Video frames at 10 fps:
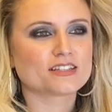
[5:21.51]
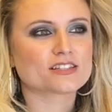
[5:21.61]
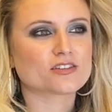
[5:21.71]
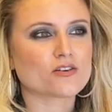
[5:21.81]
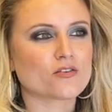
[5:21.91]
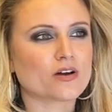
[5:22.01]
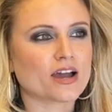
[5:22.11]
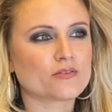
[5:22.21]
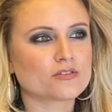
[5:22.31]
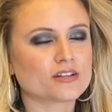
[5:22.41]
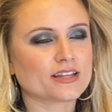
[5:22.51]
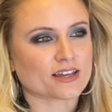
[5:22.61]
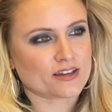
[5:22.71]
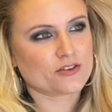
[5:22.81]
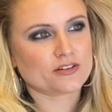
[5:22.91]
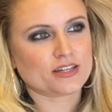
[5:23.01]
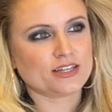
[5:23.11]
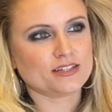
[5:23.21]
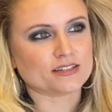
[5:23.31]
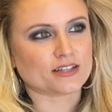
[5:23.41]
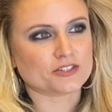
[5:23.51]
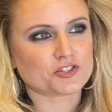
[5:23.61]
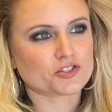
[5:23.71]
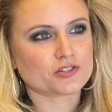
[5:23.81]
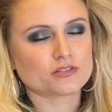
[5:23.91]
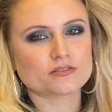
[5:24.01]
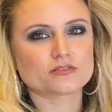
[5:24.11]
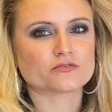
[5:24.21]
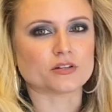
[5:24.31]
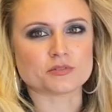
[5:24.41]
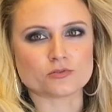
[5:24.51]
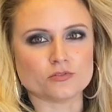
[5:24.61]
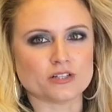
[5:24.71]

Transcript: So I couldn't eat lunch from school.